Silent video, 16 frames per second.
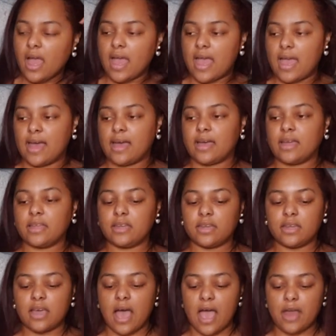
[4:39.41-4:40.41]
And
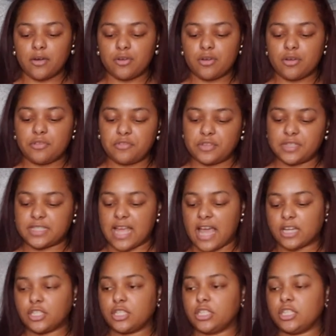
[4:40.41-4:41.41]
I don't know if it's
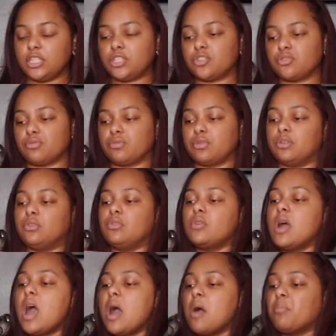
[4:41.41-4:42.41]
actually
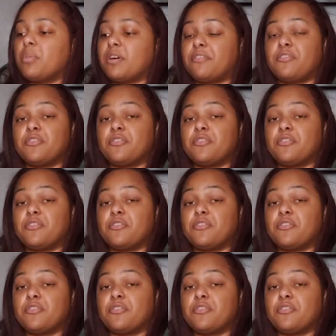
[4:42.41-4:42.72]
true, but